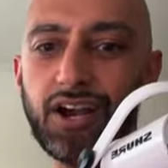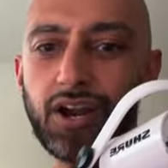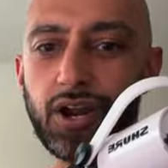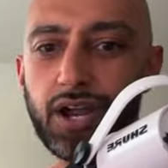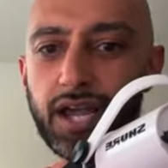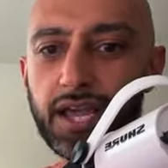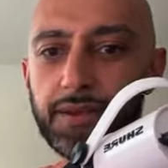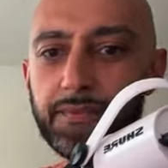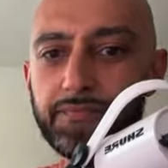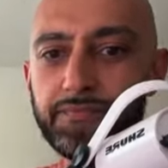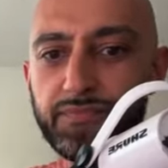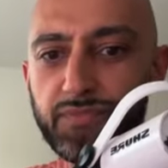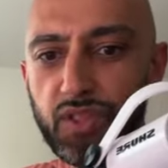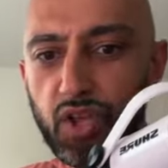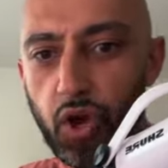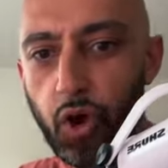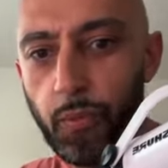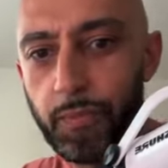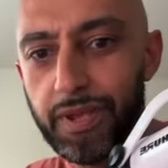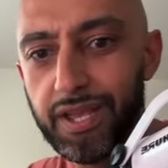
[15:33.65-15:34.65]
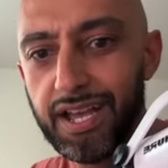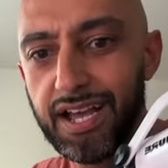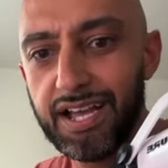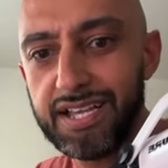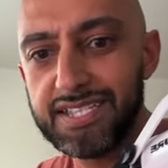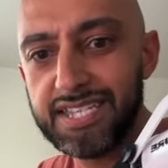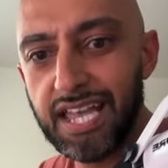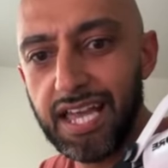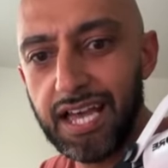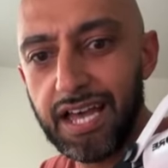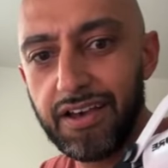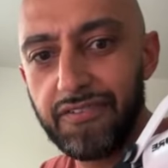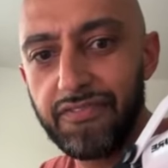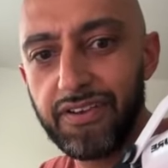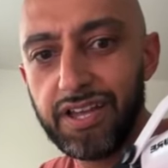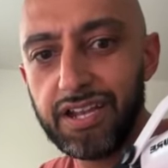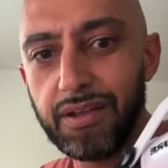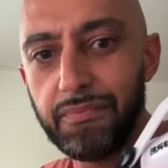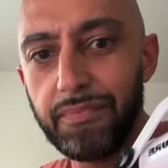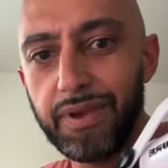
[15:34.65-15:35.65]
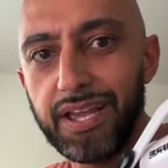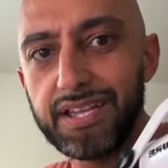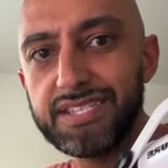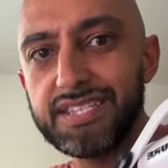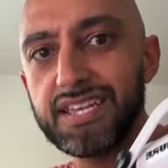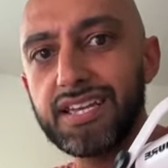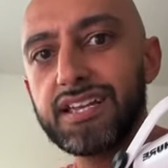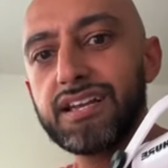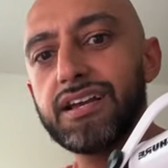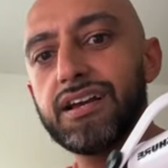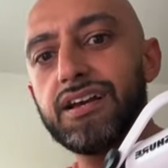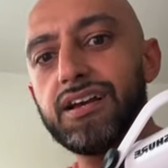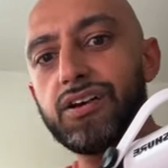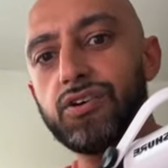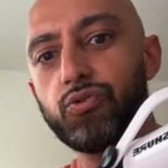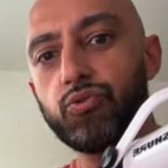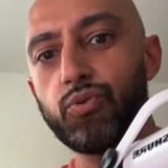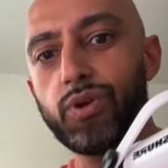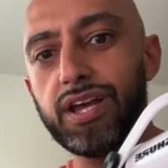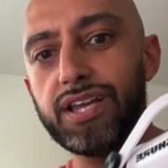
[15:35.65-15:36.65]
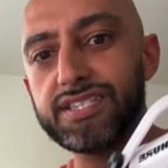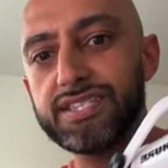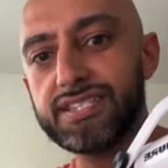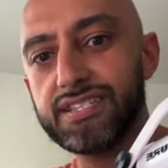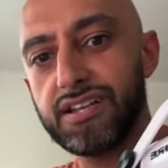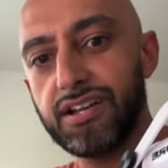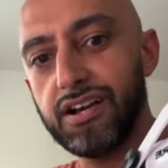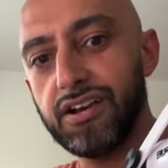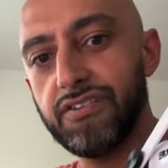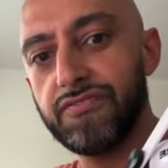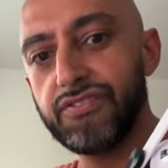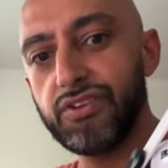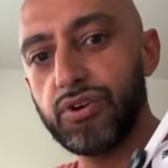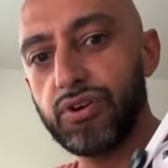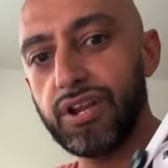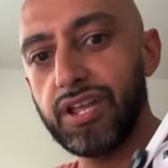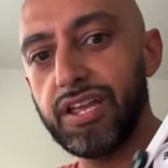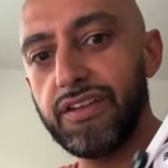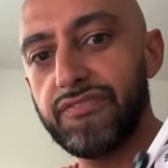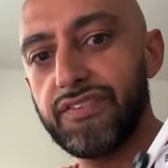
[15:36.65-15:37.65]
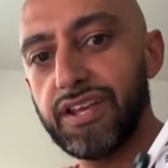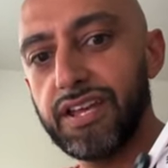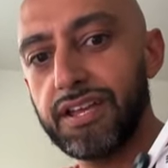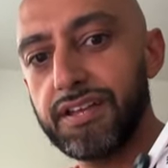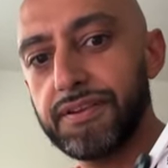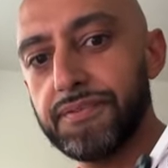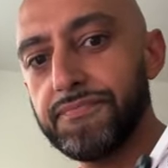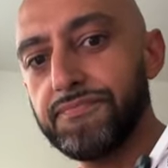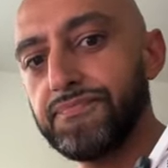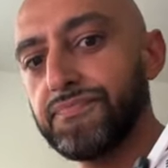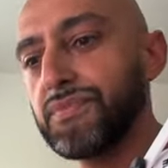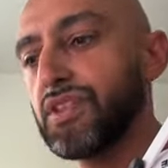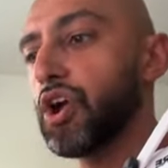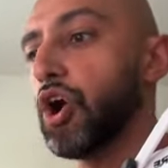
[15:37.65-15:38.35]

All right. Hope you guys have an amazing rest of your evening.